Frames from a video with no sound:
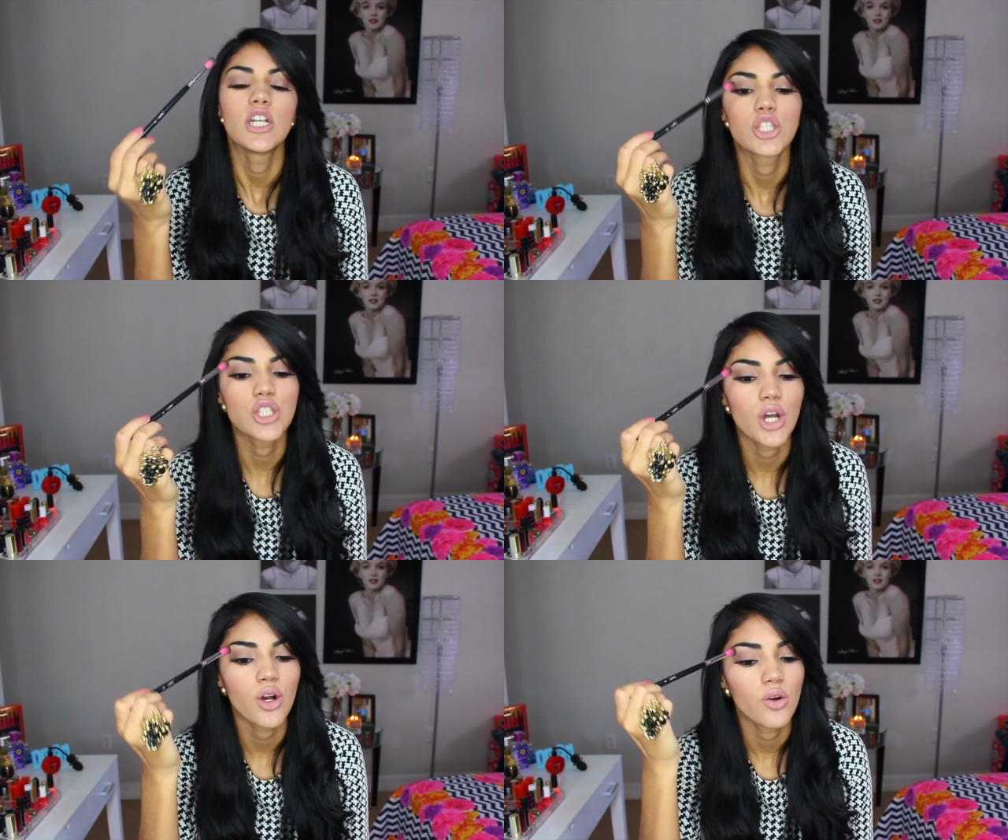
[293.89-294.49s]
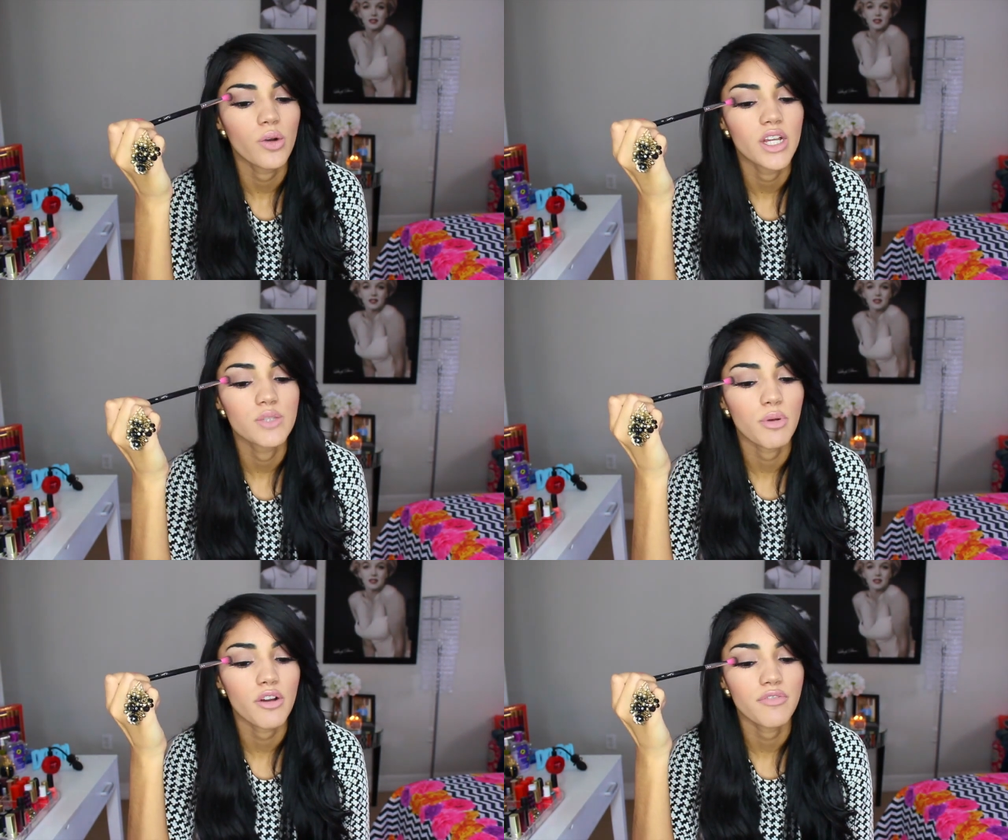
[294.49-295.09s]
So
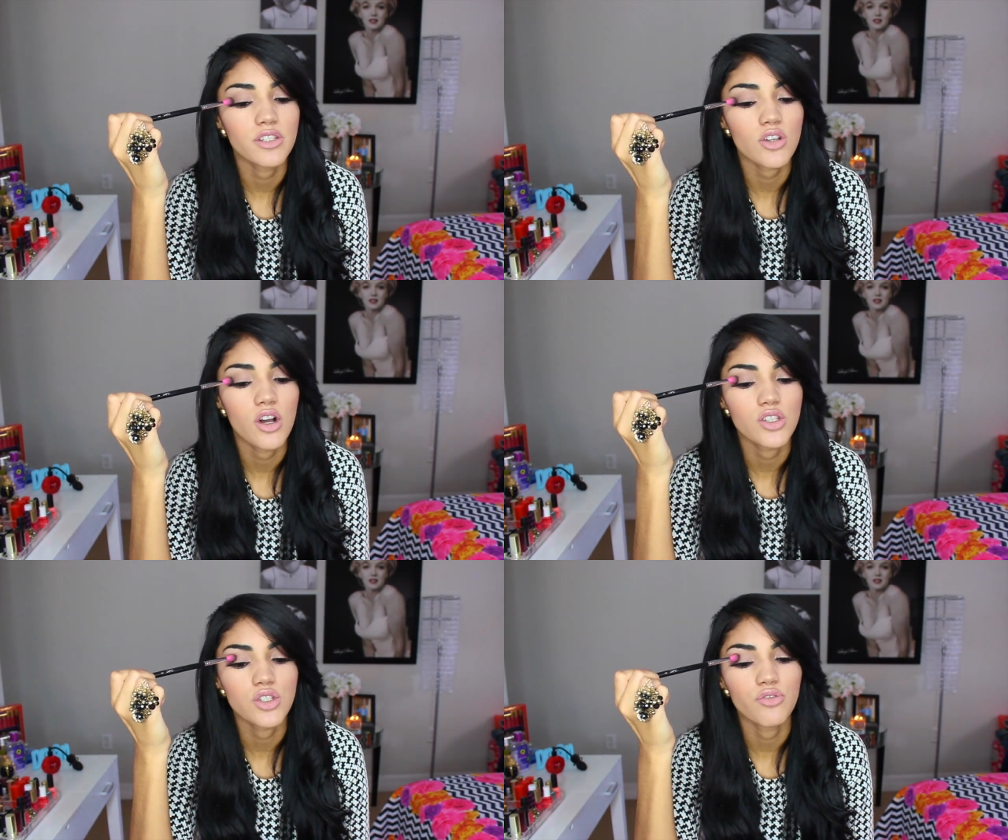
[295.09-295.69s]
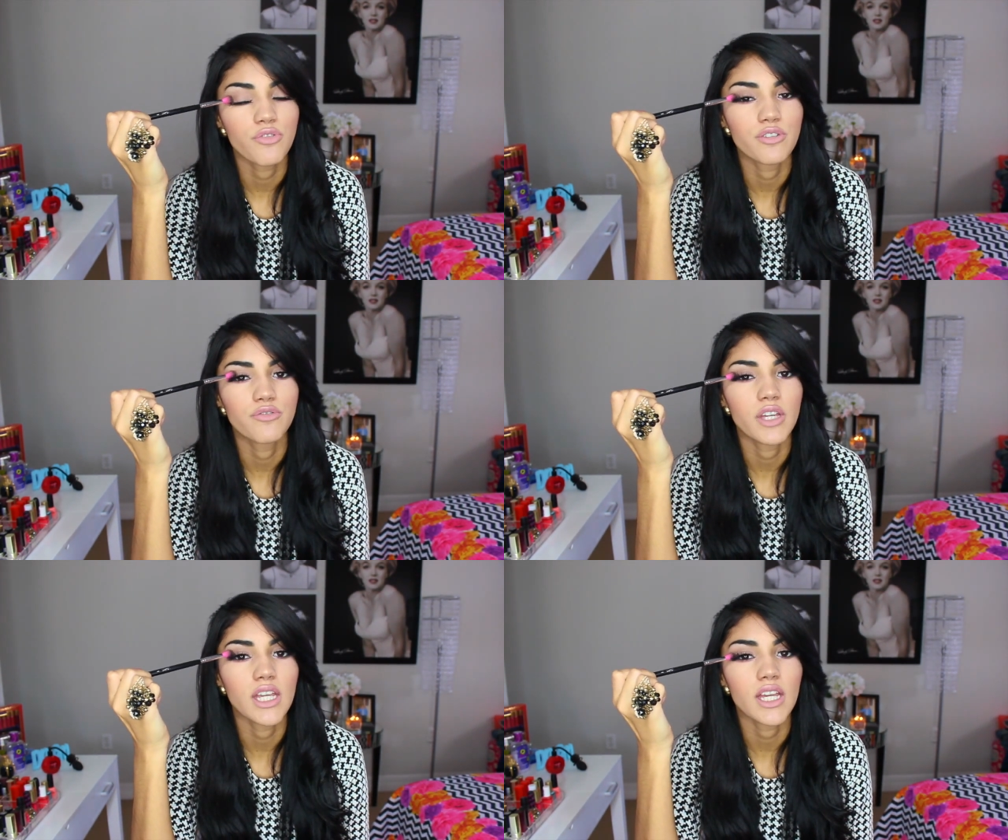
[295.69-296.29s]
it's perfect also for
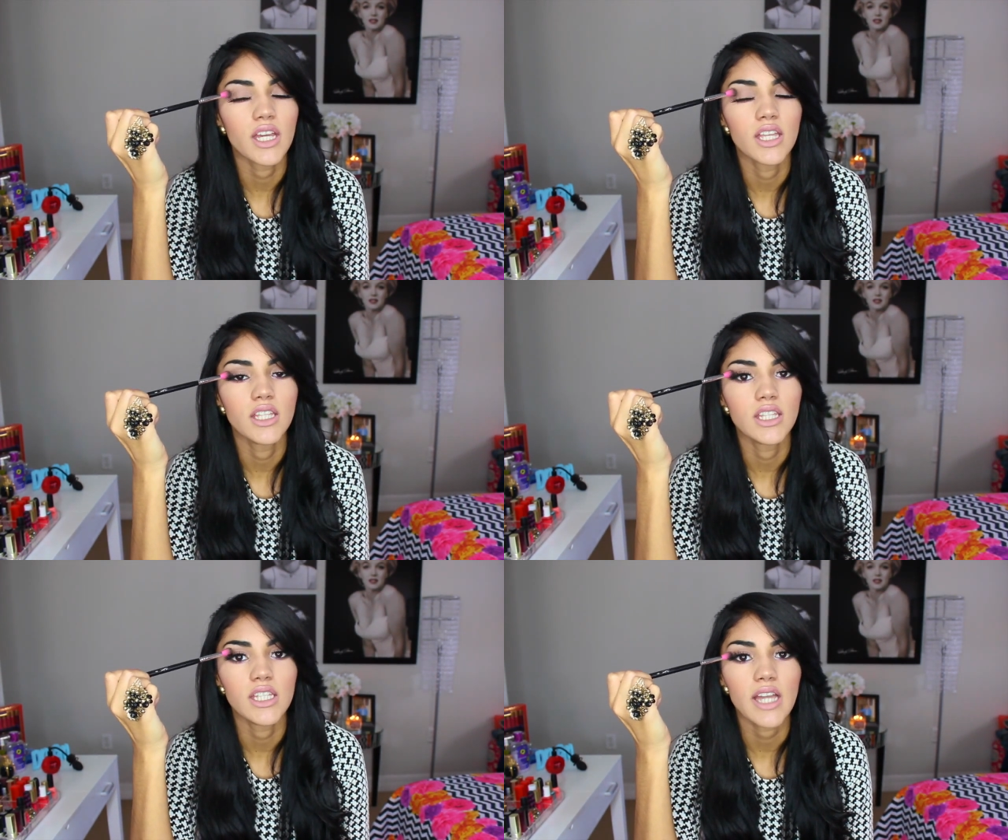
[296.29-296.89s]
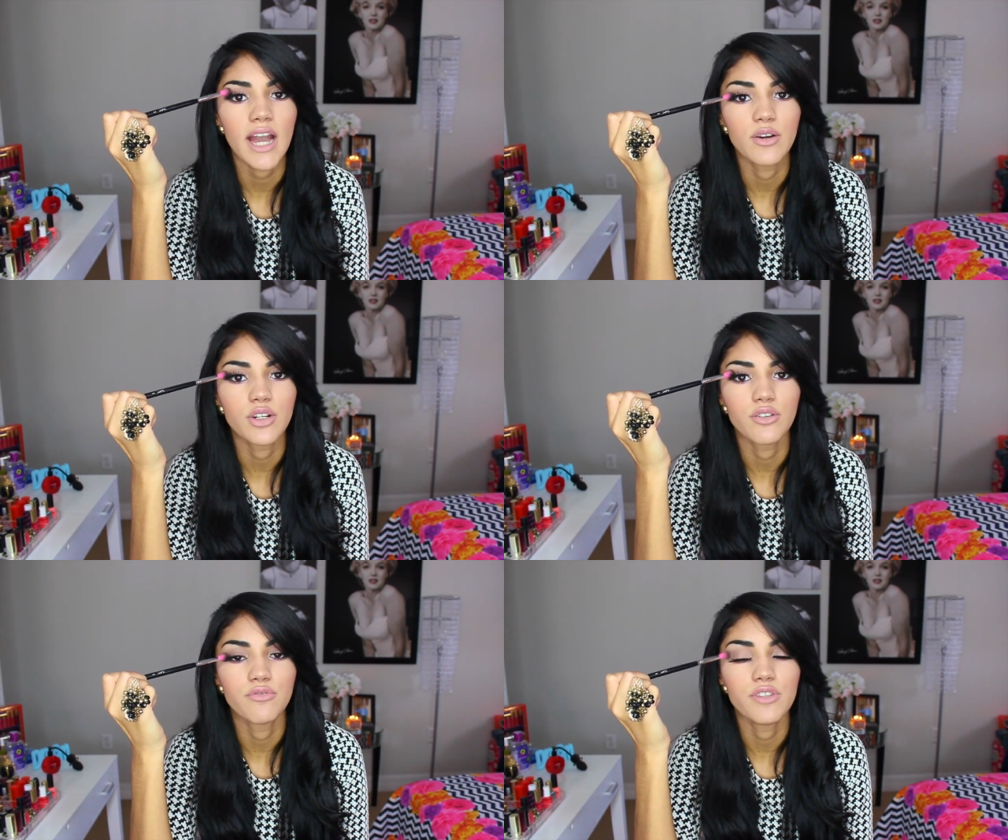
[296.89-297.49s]
fitting in the
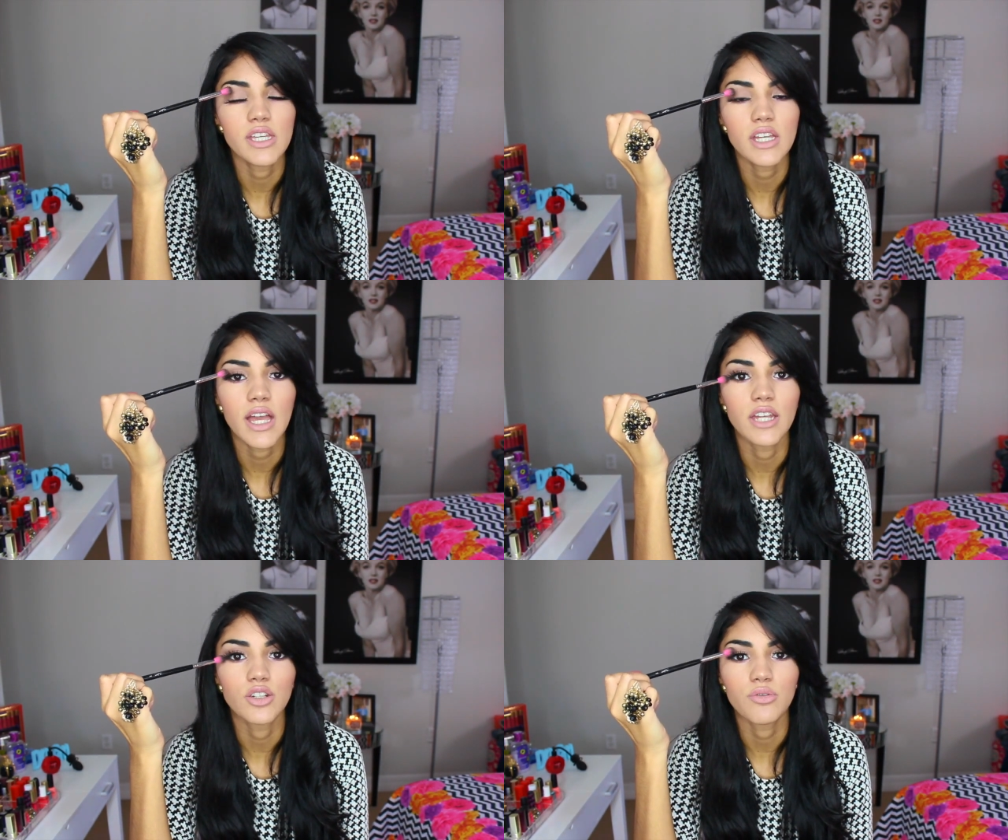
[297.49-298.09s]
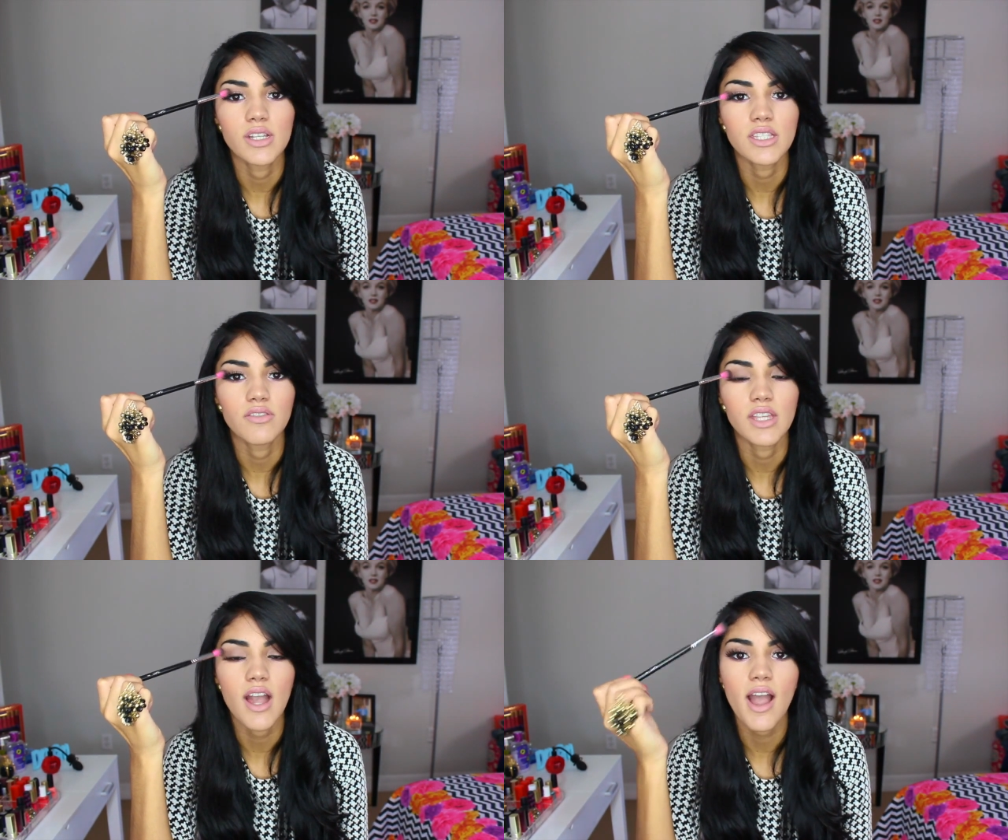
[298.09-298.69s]
outer V and crease
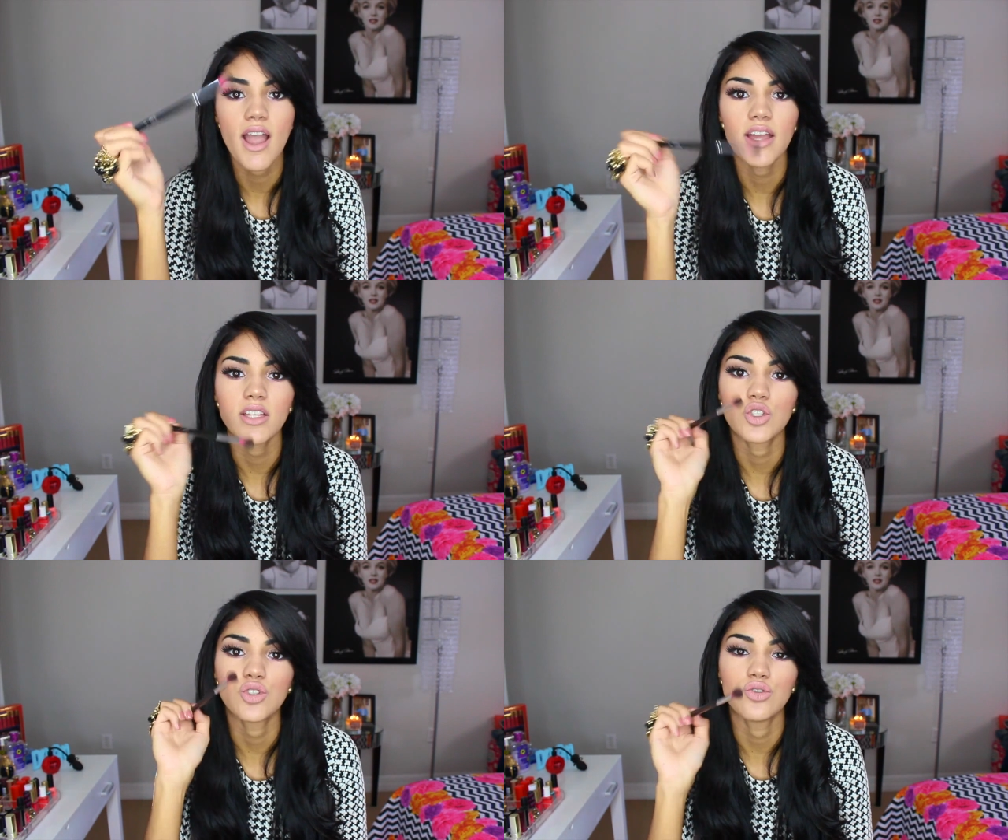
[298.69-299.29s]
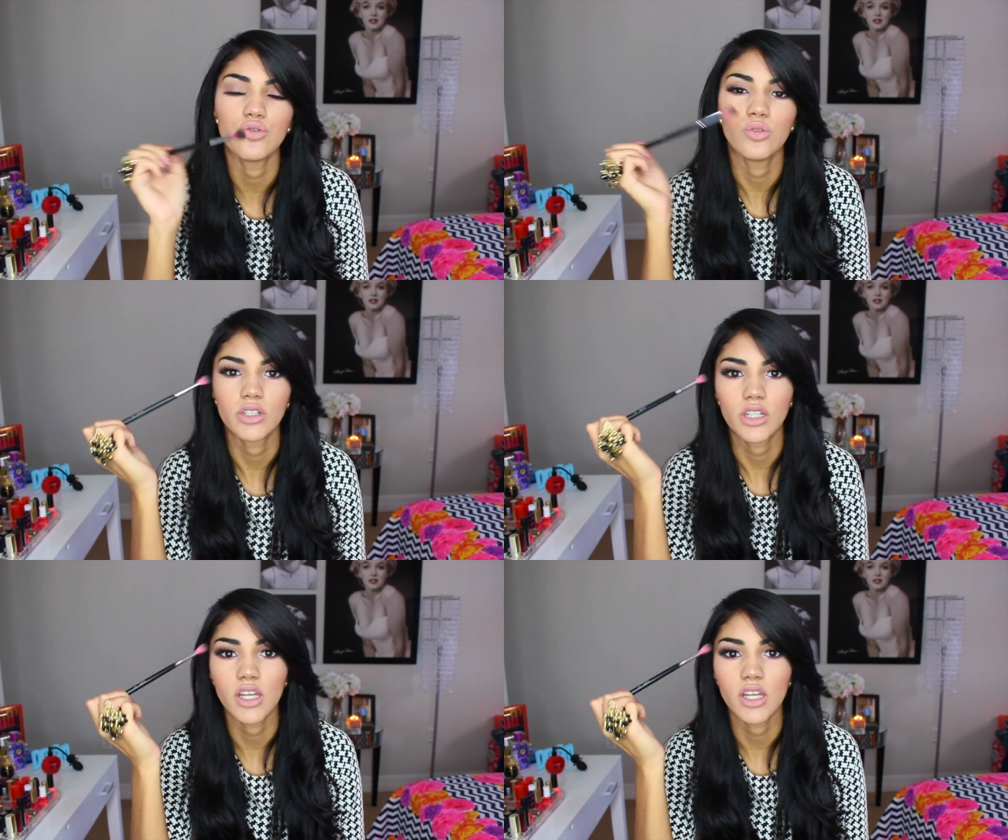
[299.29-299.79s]
of the eye to